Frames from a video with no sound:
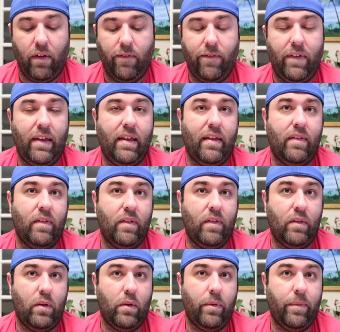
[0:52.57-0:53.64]
if he can
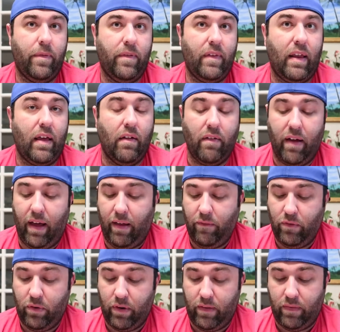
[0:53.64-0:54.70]
still stay
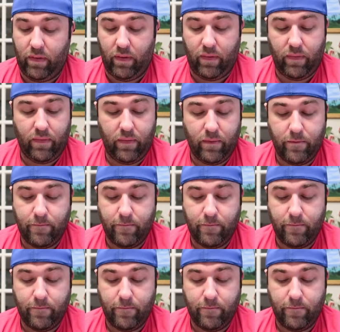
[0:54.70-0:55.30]
alive during this.